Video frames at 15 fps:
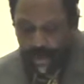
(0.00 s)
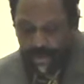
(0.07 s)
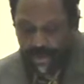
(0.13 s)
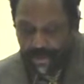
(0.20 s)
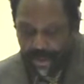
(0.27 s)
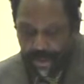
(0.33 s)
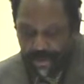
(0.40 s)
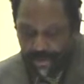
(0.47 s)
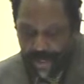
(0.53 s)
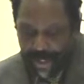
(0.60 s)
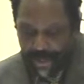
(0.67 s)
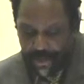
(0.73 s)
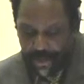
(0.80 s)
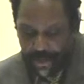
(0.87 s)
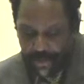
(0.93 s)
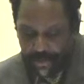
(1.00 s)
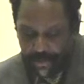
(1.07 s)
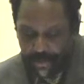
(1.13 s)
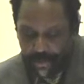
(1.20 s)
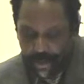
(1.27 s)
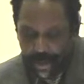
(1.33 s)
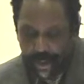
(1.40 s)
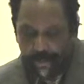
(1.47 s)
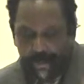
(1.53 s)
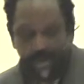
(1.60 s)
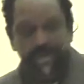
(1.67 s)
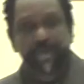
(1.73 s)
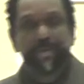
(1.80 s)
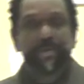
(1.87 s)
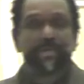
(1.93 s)
in what they're trying to do?
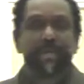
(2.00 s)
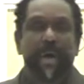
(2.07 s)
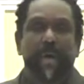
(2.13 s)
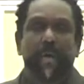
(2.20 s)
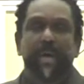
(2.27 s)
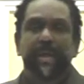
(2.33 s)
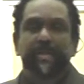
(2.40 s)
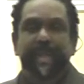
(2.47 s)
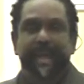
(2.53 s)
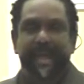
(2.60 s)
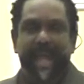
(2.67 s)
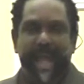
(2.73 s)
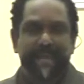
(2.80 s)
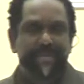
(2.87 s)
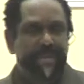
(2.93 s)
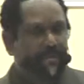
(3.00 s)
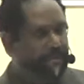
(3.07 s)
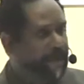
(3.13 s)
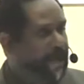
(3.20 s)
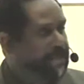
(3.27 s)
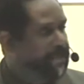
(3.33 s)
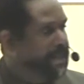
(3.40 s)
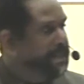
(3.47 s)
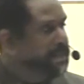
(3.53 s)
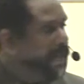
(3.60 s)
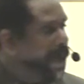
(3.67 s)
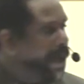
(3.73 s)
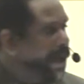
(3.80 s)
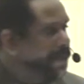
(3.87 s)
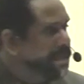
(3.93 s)
But do you know that having faith
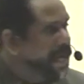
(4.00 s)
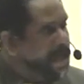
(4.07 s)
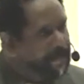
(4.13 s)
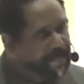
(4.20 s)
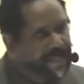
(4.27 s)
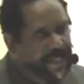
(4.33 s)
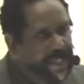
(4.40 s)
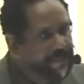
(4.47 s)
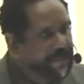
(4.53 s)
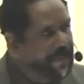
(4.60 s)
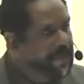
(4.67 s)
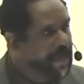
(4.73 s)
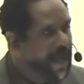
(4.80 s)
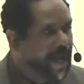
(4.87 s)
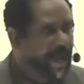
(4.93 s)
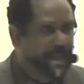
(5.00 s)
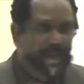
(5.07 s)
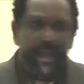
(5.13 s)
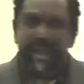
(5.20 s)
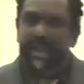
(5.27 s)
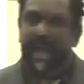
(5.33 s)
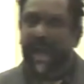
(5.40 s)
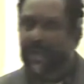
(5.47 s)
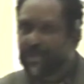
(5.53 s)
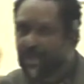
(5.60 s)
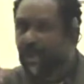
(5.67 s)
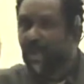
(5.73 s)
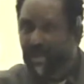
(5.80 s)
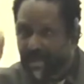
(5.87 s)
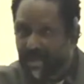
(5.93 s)
in God, believing God, God,
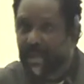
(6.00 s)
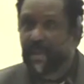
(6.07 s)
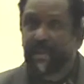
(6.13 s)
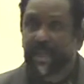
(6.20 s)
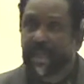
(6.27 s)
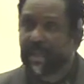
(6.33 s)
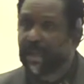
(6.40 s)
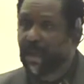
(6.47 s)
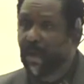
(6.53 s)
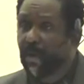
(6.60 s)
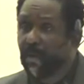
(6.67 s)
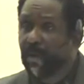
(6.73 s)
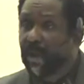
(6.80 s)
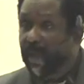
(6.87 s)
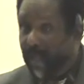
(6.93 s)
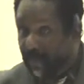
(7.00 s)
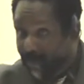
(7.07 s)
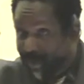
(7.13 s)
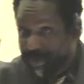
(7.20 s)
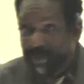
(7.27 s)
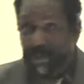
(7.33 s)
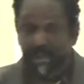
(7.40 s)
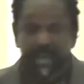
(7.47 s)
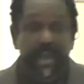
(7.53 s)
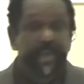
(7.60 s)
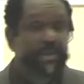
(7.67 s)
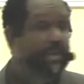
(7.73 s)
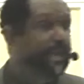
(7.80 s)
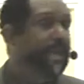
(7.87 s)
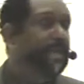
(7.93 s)
you're going to still get it on? And watch
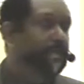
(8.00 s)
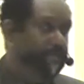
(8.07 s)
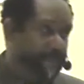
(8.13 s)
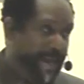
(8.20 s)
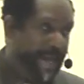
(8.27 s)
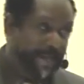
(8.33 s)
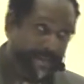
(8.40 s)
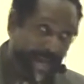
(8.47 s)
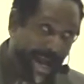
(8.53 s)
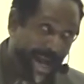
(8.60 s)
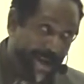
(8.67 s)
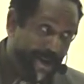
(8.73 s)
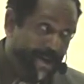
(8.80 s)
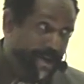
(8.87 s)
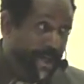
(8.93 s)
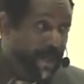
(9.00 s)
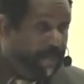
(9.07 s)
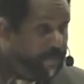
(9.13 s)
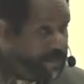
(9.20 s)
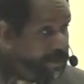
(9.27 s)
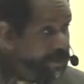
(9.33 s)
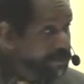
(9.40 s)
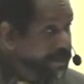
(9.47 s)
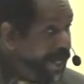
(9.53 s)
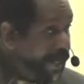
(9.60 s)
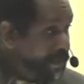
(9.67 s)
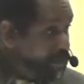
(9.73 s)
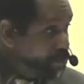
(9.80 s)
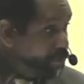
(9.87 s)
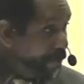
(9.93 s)
this. You get a flat tire, but you got a